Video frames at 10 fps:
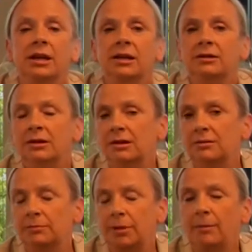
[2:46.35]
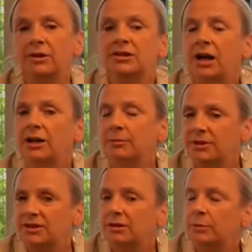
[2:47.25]
in the public
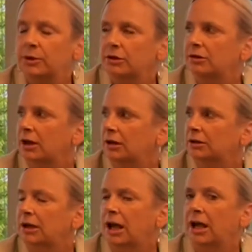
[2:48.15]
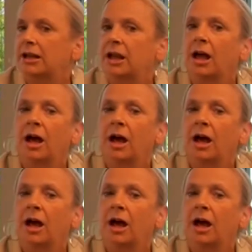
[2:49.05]
documents that appeared online.